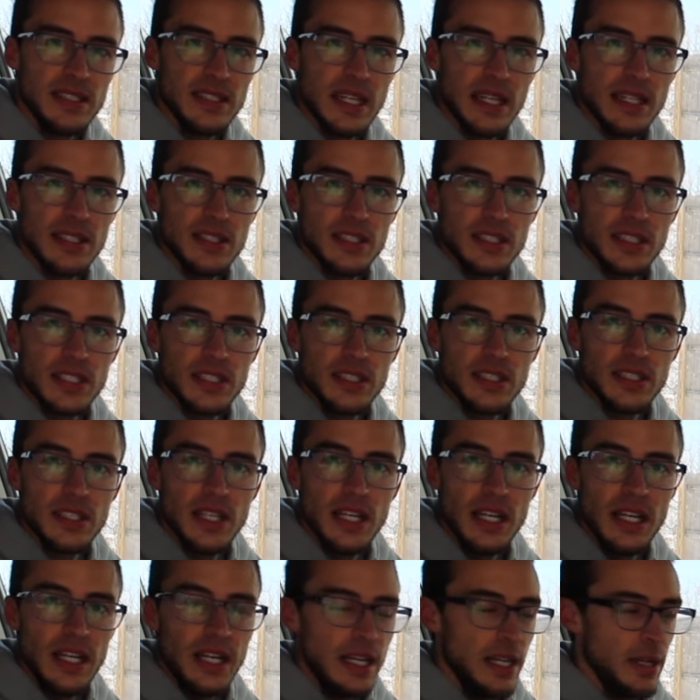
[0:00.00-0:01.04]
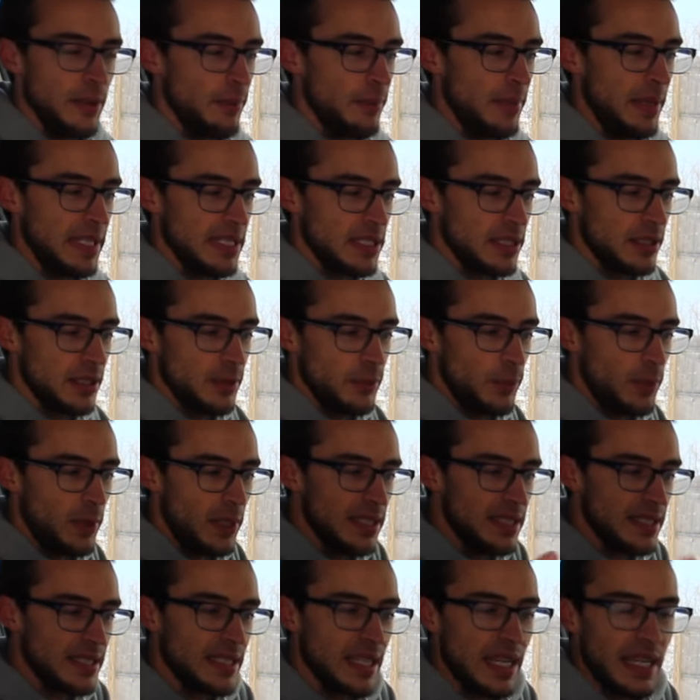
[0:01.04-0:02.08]
sensors, basically
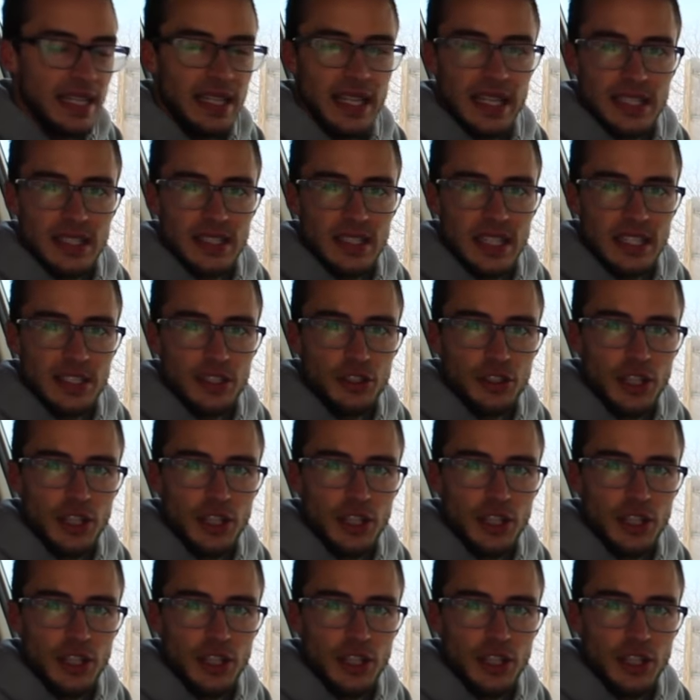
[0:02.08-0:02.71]
one side that has less